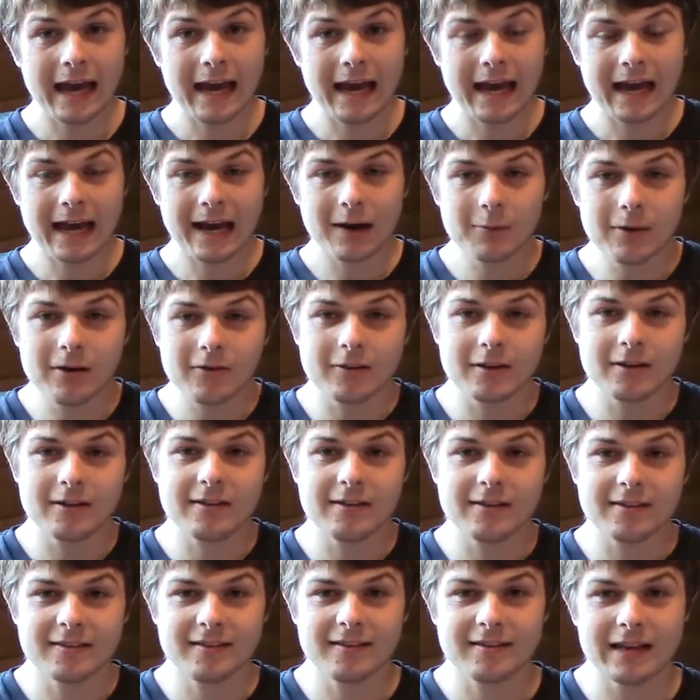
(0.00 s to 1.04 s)
However,
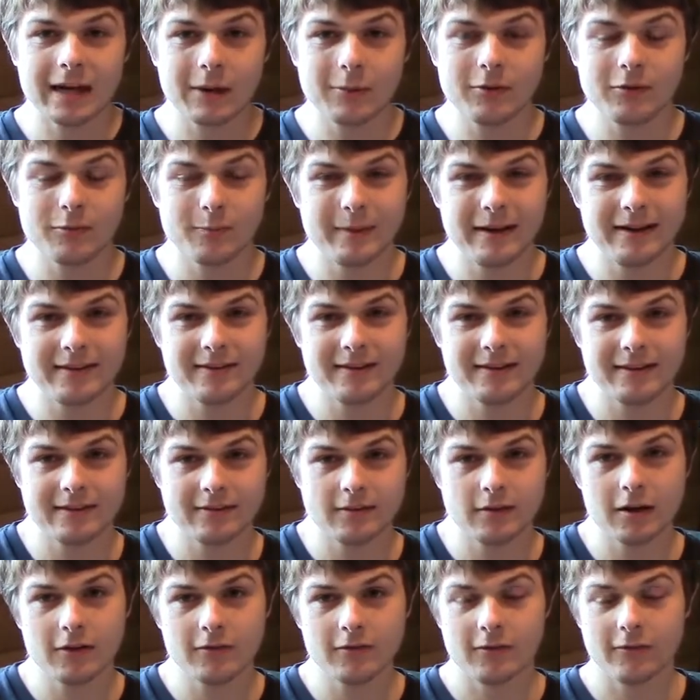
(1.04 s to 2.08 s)
since I was basing this
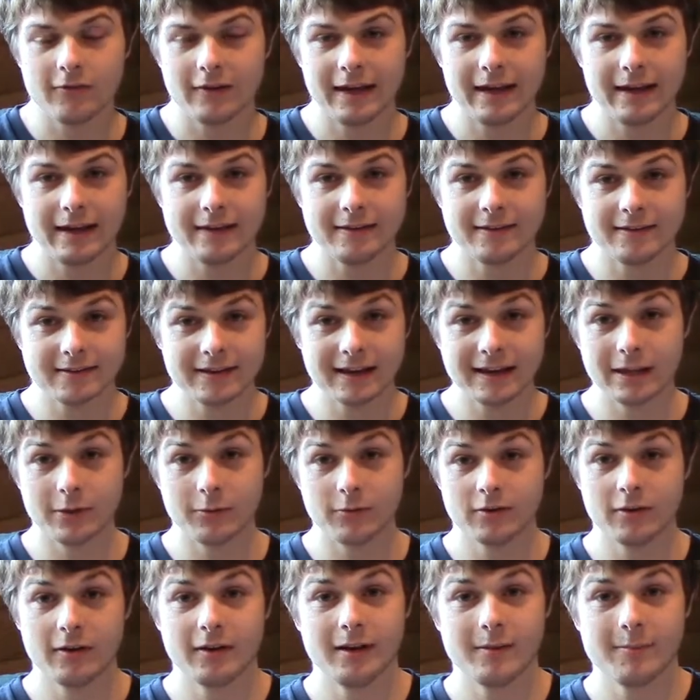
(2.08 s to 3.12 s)
off of a design that
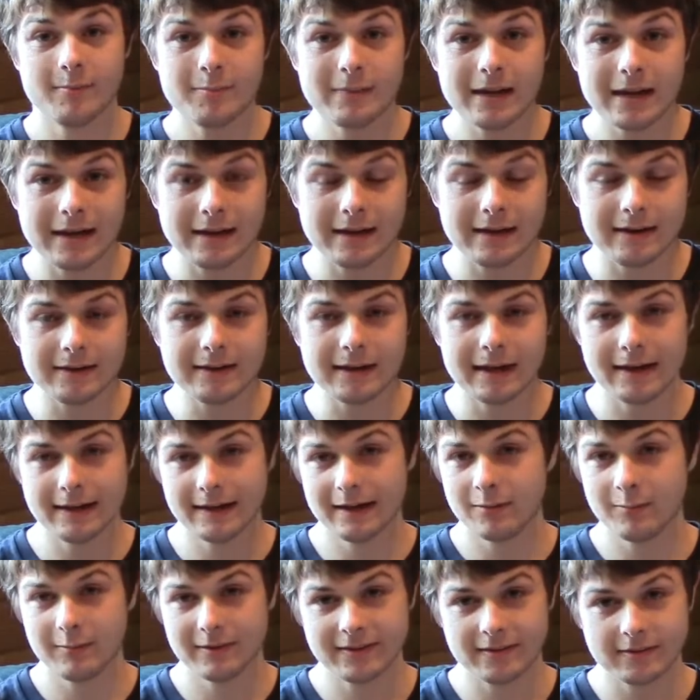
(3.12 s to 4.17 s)
was already made and
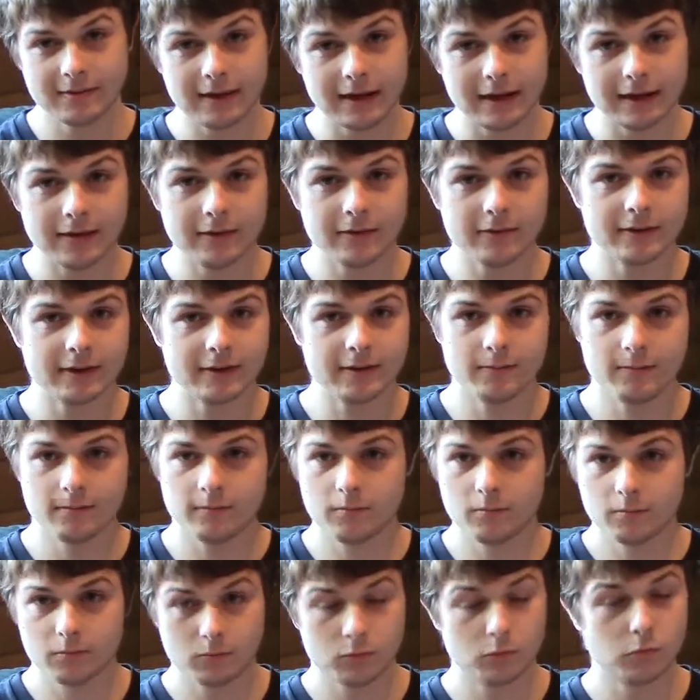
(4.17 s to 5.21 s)
had been saved a
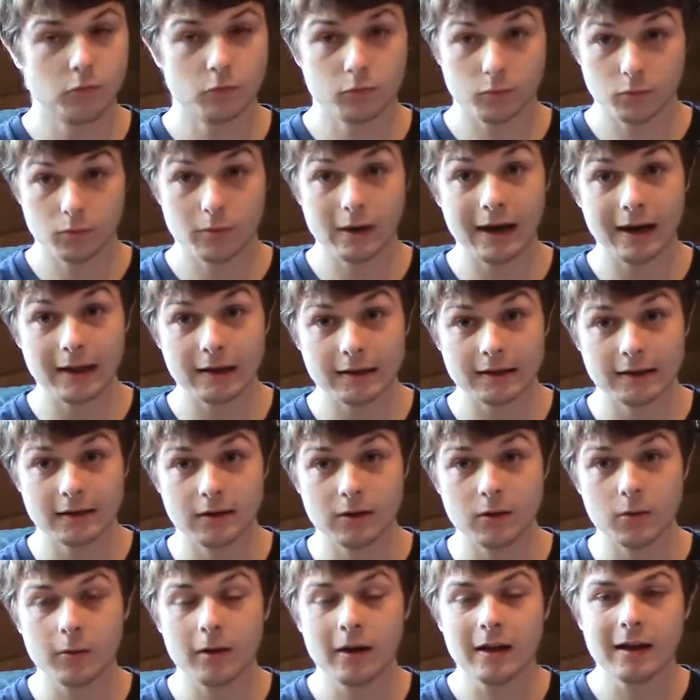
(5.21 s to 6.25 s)
while
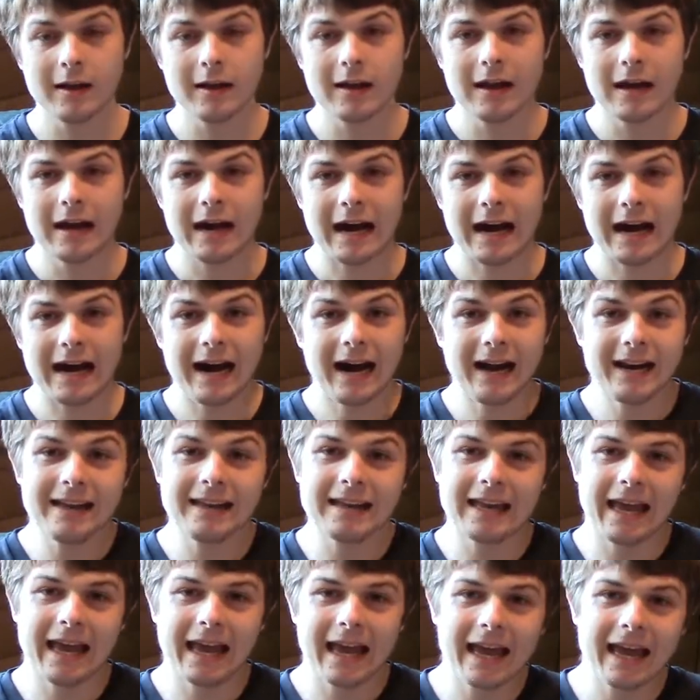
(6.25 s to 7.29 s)
ago, I
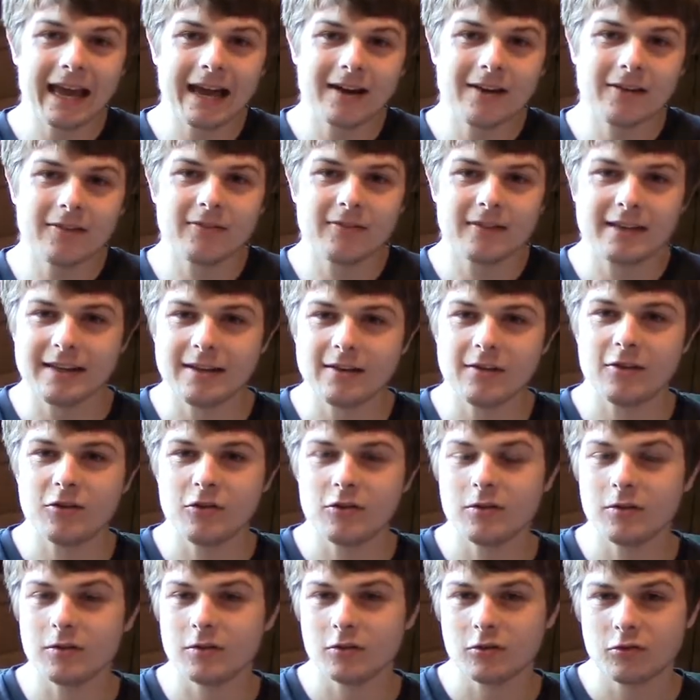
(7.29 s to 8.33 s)
didn't have the
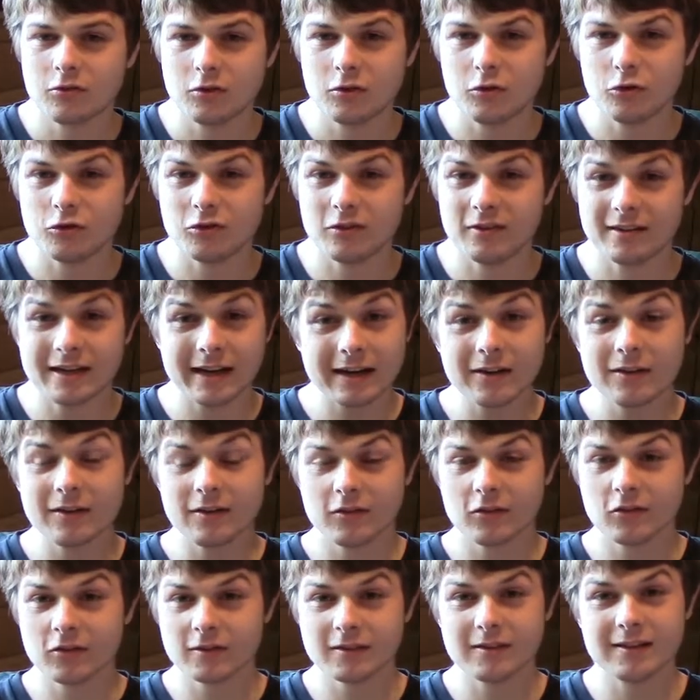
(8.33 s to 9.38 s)
original extrusions. I couldn't
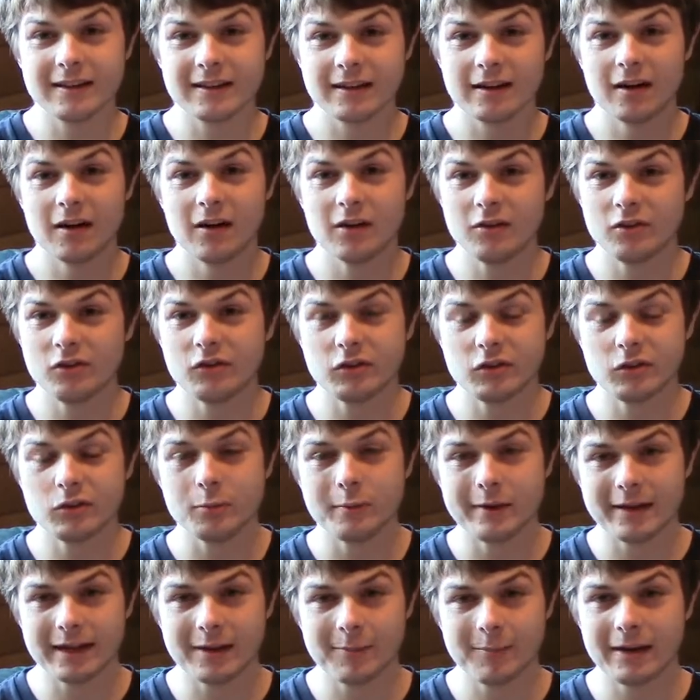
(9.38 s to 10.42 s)
just click undo
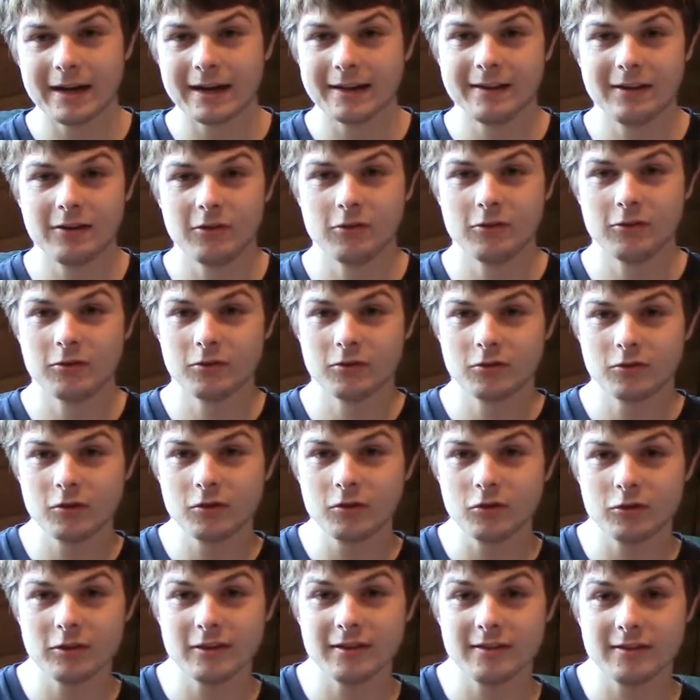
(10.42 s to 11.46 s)
and get back the original
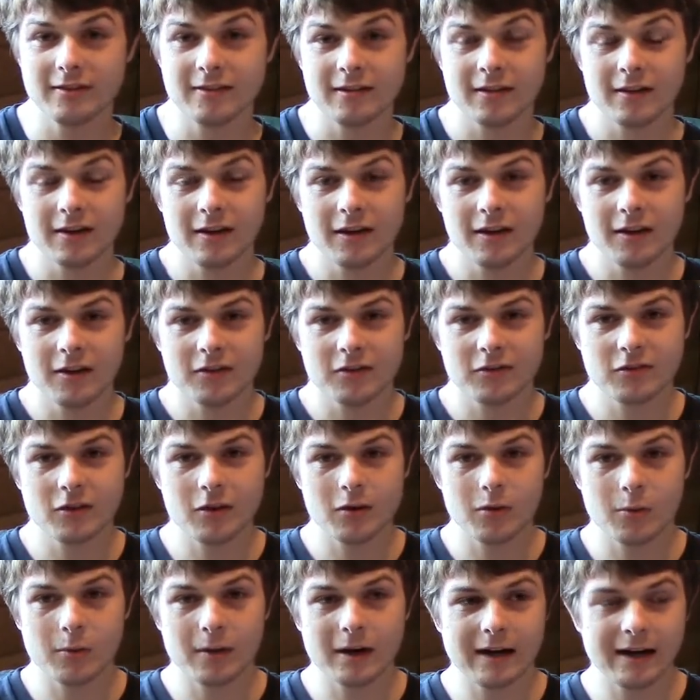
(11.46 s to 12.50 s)
extrusions,
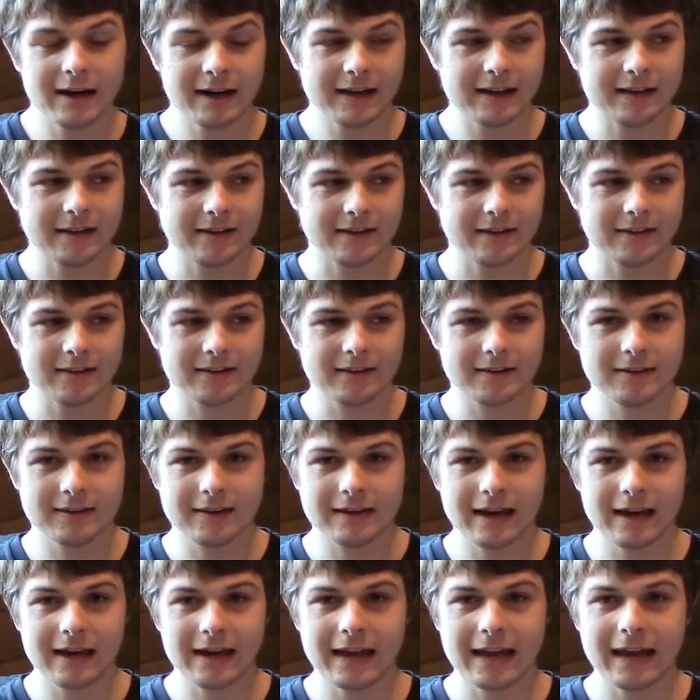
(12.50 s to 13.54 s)
so I
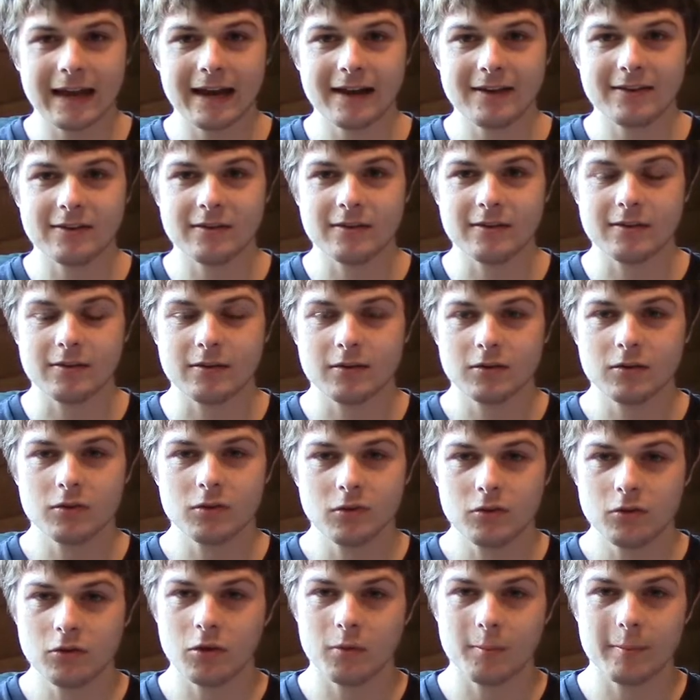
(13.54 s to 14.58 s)
kind of had to
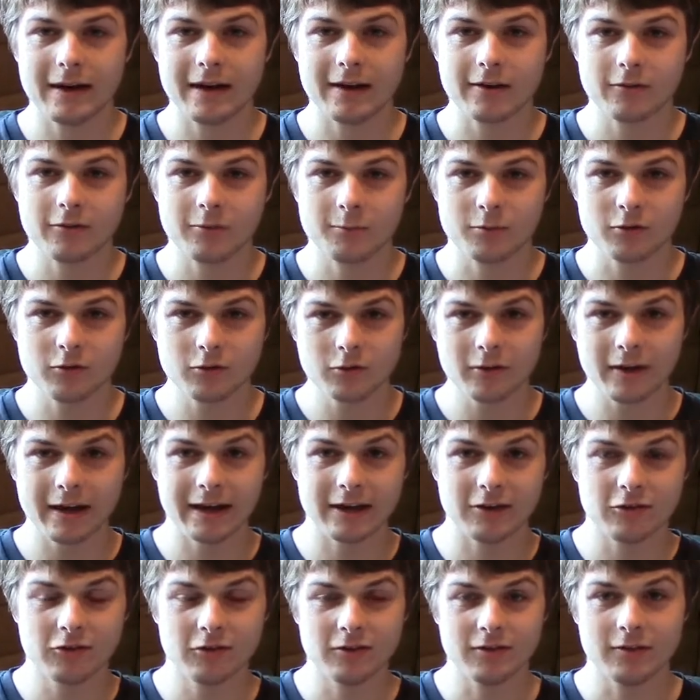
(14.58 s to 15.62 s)
go back from
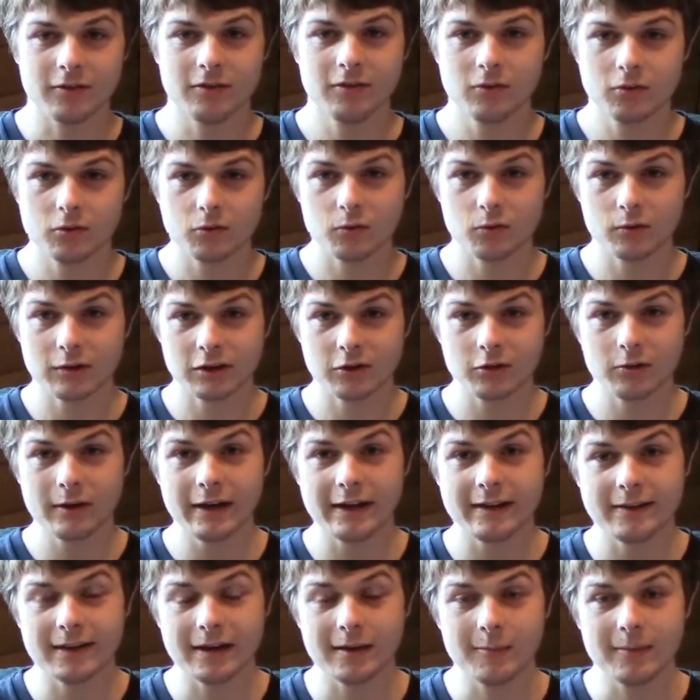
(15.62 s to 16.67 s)
scratch and
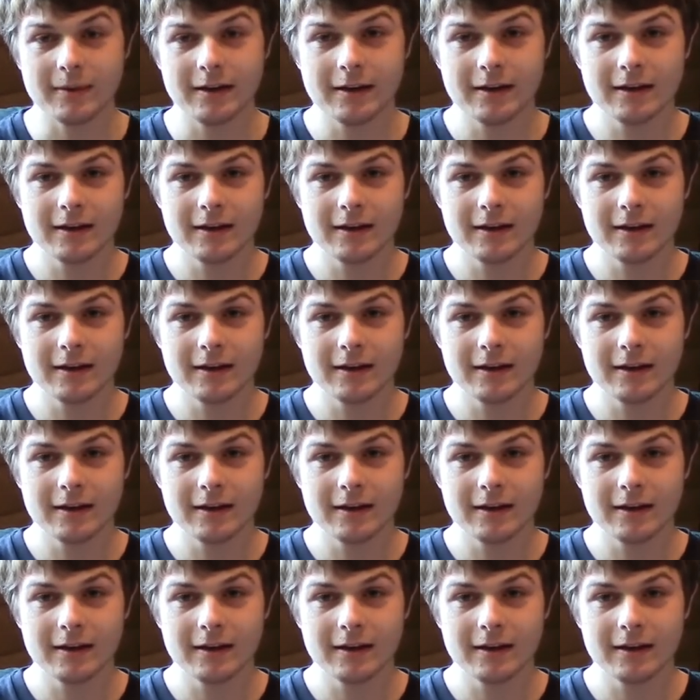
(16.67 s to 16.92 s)
recreate them.